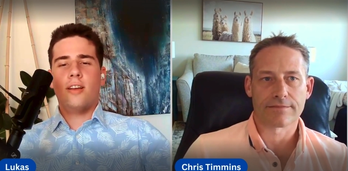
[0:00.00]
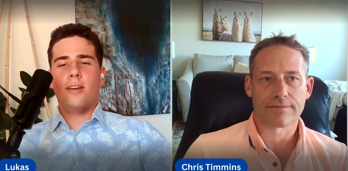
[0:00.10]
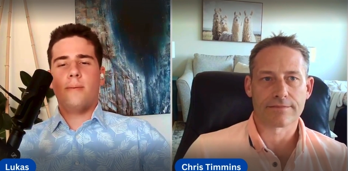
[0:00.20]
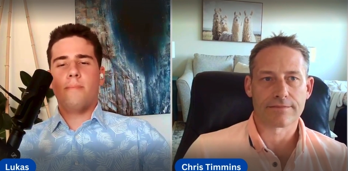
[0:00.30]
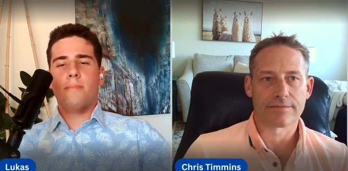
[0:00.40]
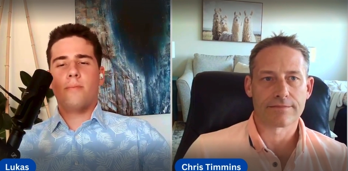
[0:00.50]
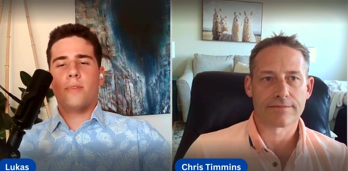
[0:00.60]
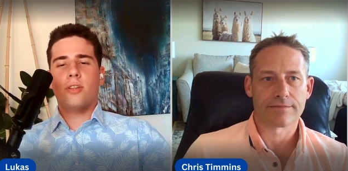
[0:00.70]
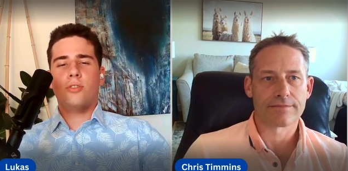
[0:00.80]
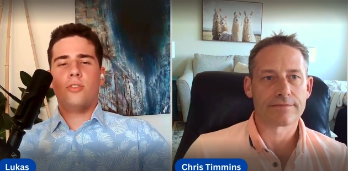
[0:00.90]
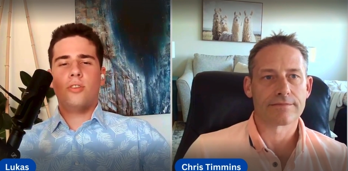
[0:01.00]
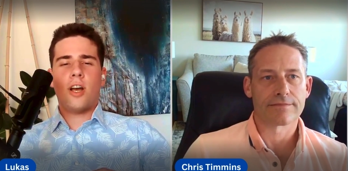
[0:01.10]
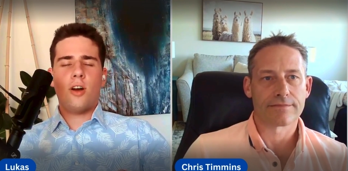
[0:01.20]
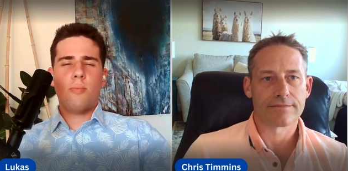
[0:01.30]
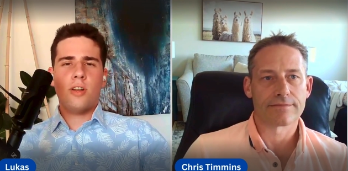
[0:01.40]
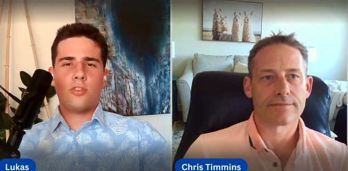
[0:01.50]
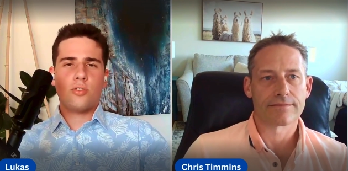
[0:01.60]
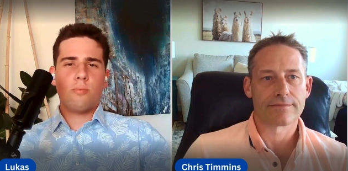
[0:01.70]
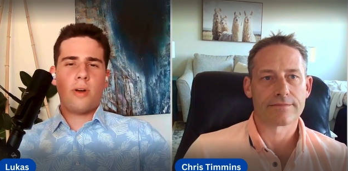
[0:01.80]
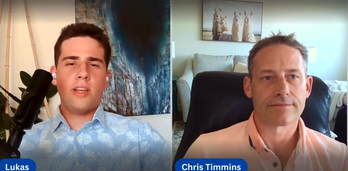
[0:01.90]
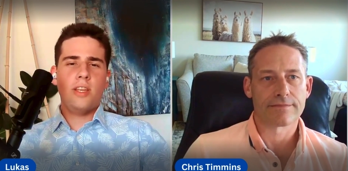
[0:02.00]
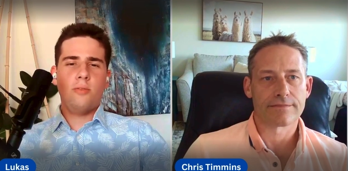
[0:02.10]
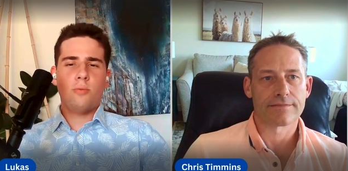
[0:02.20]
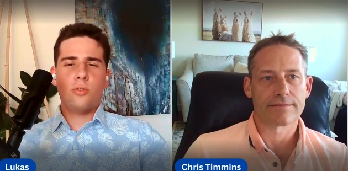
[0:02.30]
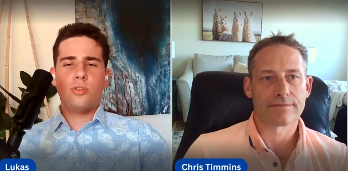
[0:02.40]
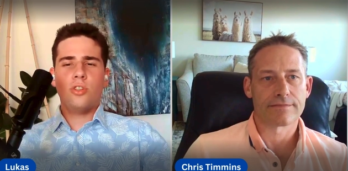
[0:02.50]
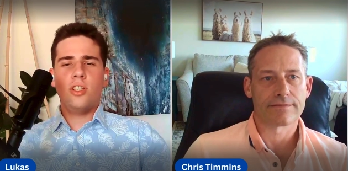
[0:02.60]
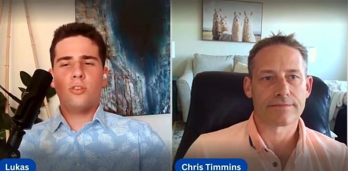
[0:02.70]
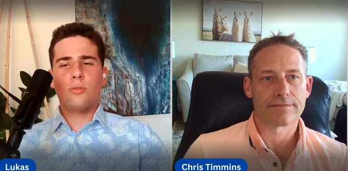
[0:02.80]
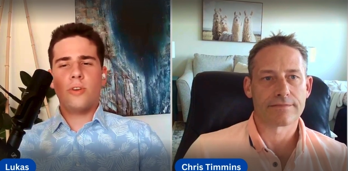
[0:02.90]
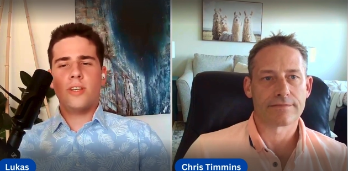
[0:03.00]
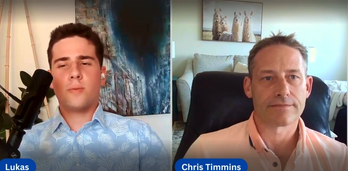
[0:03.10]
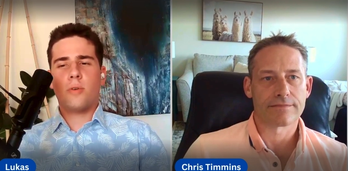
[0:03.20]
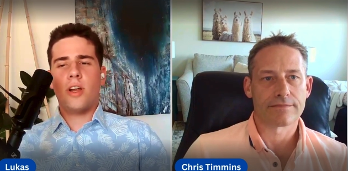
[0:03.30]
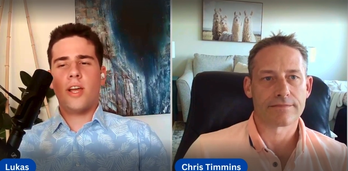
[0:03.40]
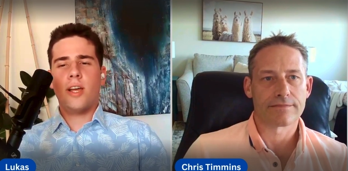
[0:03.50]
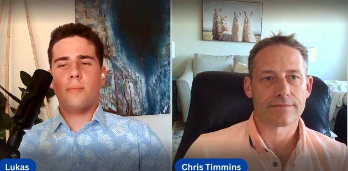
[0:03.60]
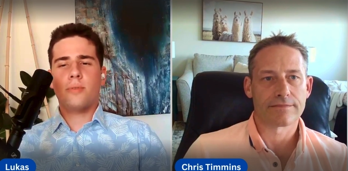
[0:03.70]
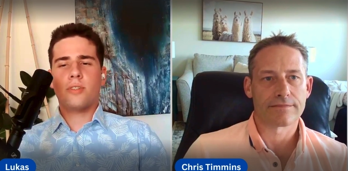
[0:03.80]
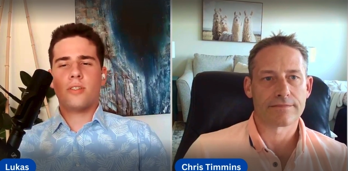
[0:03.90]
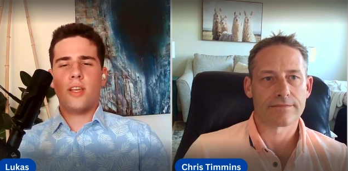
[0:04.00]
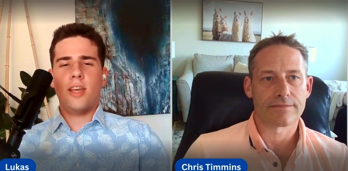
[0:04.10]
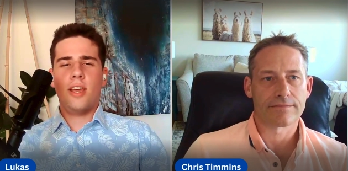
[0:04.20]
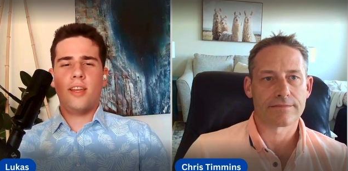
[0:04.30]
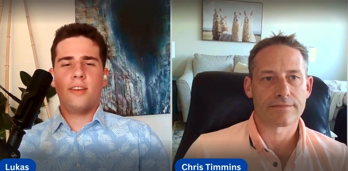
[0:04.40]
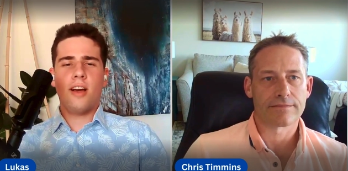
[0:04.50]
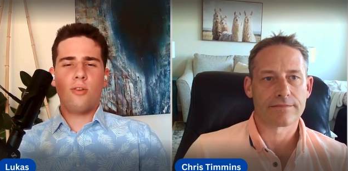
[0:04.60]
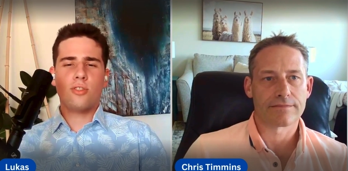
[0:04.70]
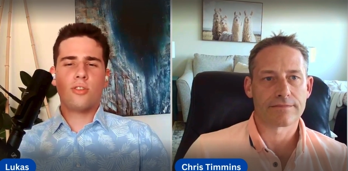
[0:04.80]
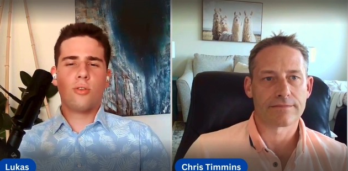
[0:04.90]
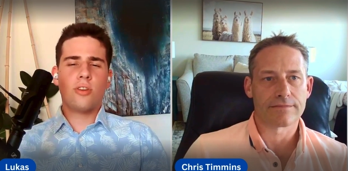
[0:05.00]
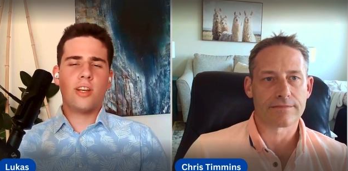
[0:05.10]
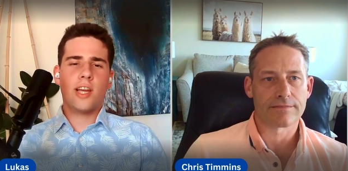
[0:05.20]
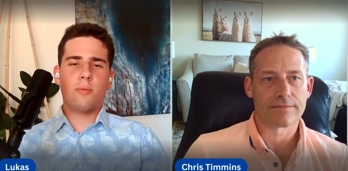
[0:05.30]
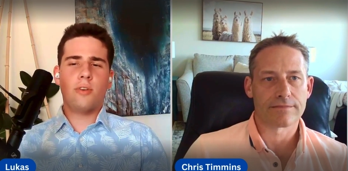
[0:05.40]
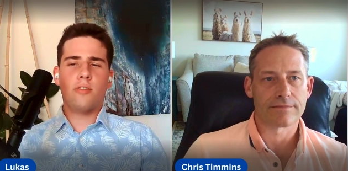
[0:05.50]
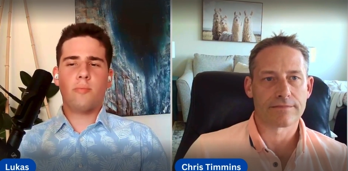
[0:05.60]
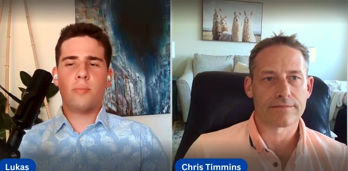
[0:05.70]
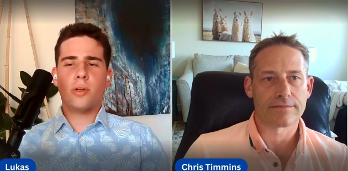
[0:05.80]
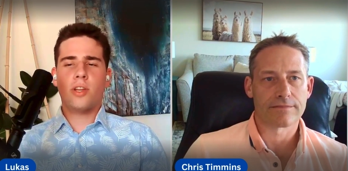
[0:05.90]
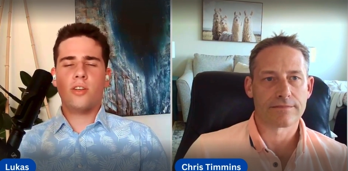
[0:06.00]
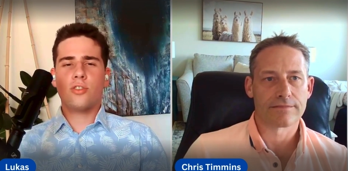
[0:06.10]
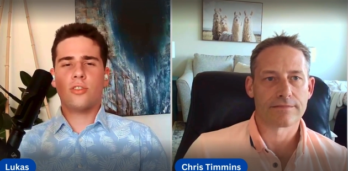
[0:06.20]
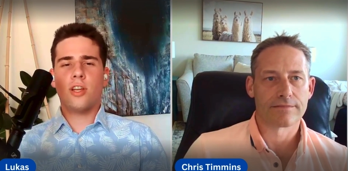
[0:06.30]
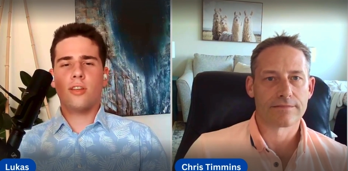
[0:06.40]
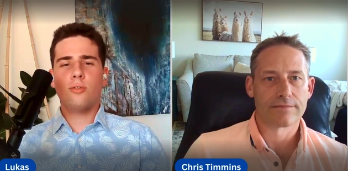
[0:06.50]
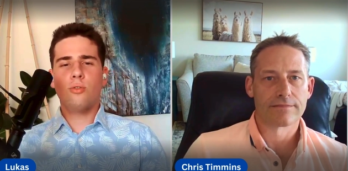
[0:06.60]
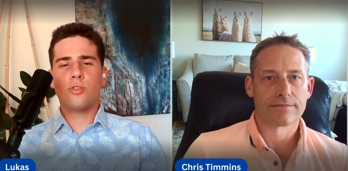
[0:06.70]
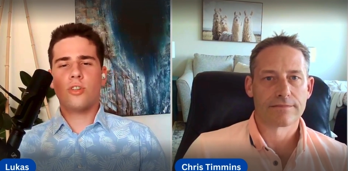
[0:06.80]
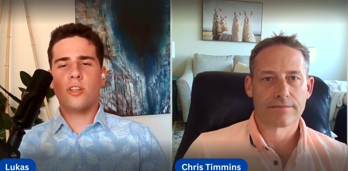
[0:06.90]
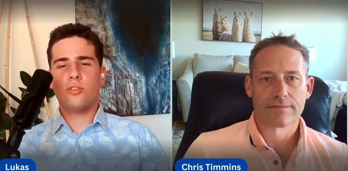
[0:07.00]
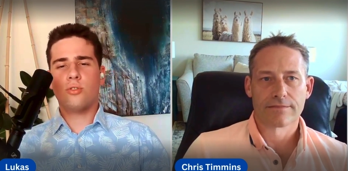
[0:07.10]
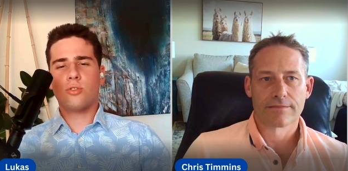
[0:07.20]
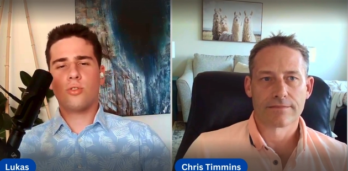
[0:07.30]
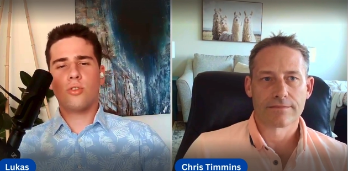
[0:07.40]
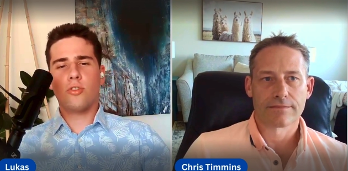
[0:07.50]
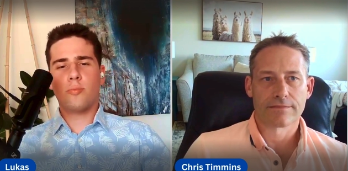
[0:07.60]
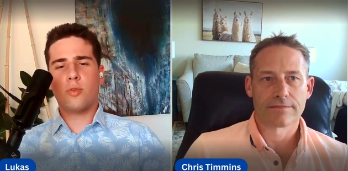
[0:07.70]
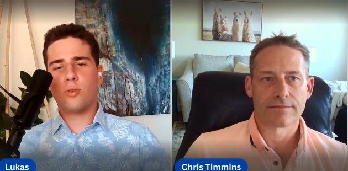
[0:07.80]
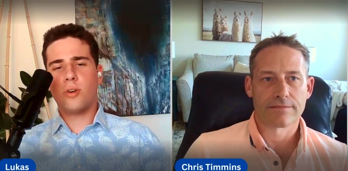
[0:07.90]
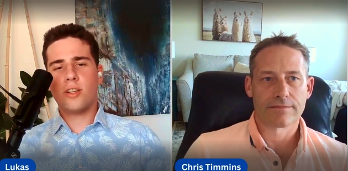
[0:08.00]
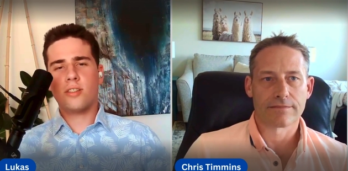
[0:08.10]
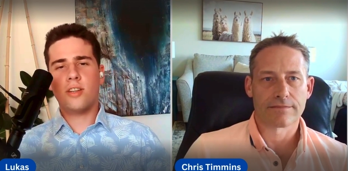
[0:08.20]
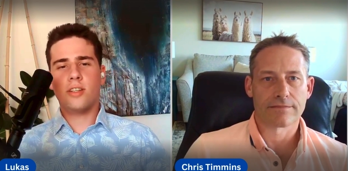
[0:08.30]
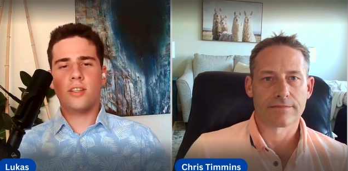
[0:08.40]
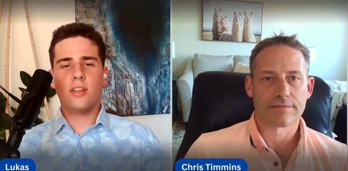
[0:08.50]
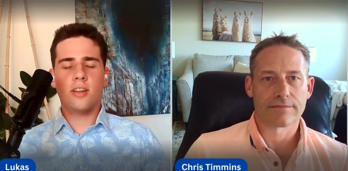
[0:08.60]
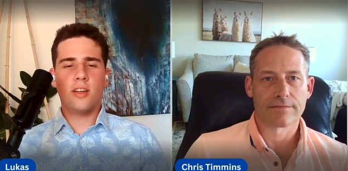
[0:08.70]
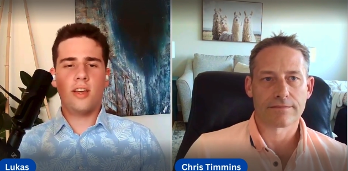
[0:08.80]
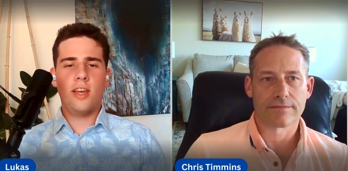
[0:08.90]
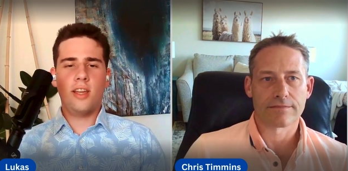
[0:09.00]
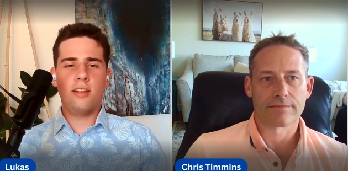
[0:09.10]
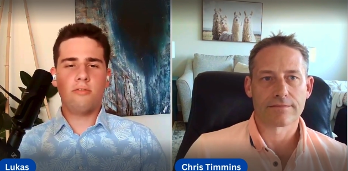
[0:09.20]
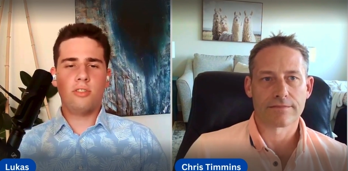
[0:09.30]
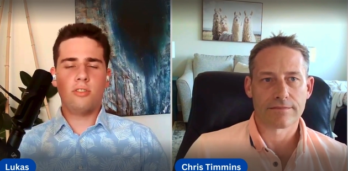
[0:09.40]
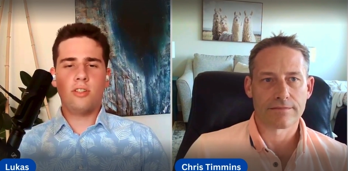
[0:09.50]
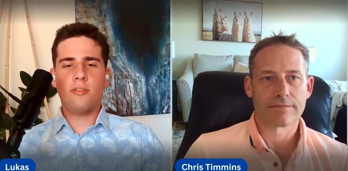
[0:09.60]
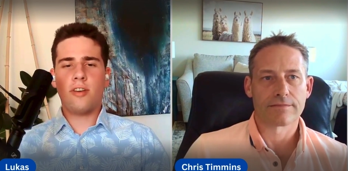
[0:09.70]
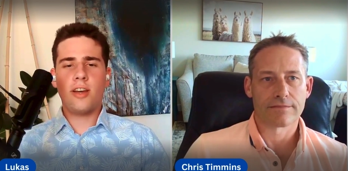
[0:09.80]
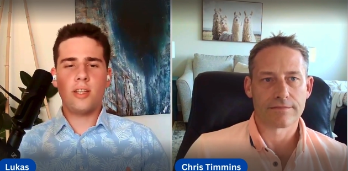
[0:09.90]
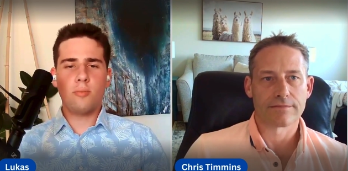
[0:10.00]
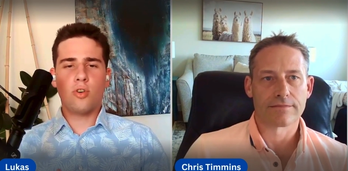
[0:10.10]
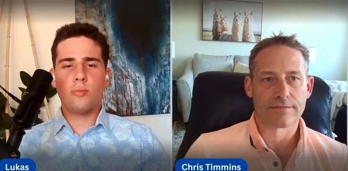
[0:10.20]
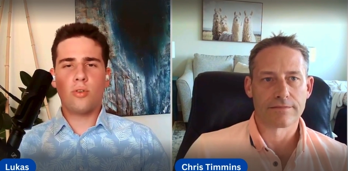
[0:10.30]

Speaker 1: how much money would you need to raise perhaps, and how is it looking like with potential dilution as you're sort of progressing and defining more